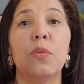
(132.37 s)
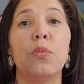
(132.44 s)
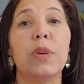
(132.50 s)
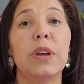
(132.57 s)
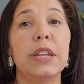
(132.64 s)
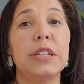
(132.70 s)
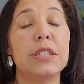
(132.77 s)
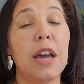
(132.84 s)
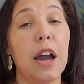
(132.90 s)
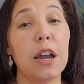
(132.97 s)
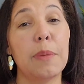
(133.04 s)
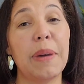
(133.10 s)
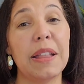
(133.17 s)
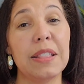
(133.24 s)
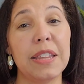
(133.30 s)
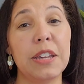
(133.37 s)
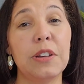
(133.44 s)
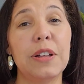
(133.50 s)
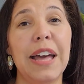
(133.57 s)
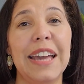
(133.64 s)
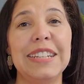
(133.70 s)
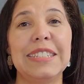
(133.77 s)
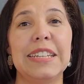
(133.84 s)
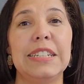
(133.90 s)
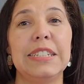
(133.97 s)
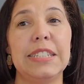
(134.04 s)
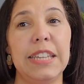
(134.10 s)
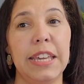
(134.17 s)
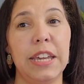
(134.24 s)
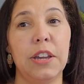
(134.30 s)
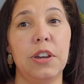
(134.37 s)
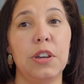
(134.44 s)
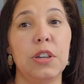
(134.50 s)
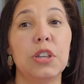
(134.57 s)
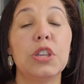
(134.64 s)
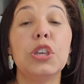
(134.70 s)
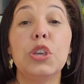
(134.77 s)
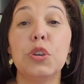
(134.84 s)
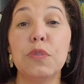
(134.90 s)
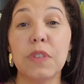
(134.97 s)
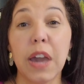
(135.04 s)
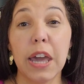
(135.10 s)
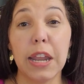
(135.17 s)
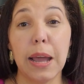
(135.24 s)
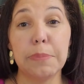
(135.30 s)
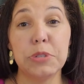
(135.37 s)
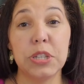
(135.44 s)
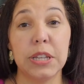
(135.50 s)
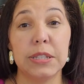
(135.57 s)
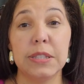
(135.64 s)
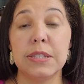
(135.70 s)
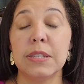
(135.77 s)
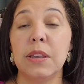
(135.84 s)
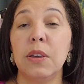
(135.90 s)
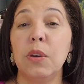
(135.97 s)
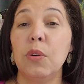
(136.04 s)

We're going to talk about legal identity here. You've got options.